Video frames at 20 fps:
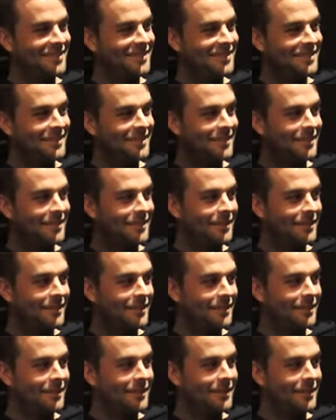
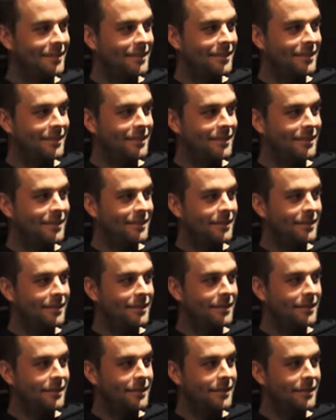
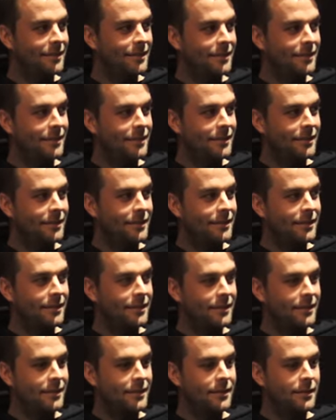
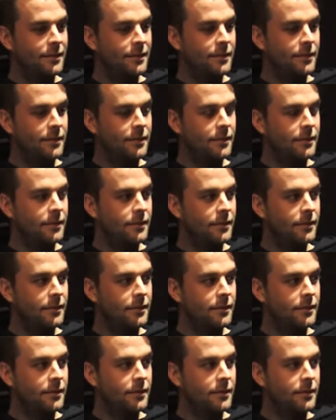
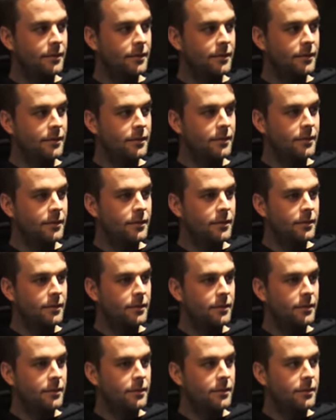
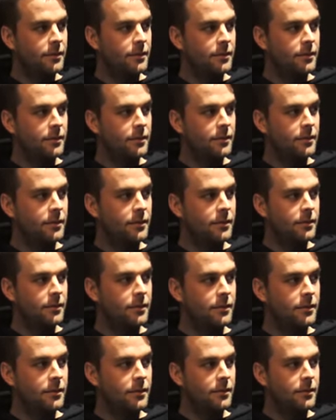
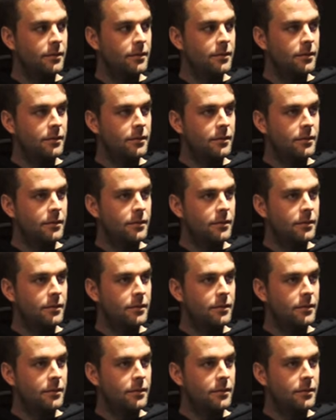[no speech]